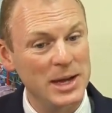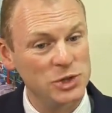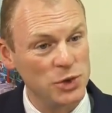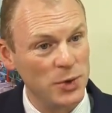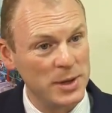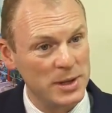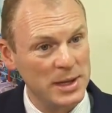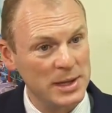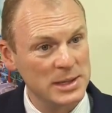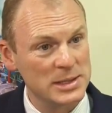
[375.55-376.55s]
ensure that
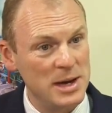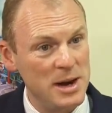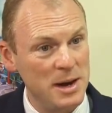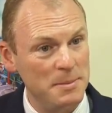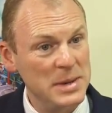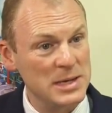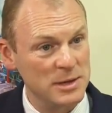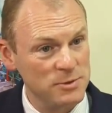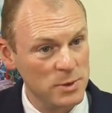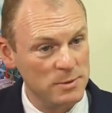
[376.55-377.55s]
things are
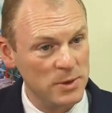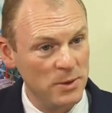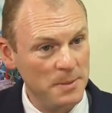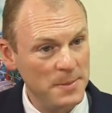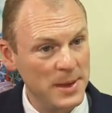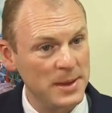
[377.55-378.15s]
meeting the rule of law,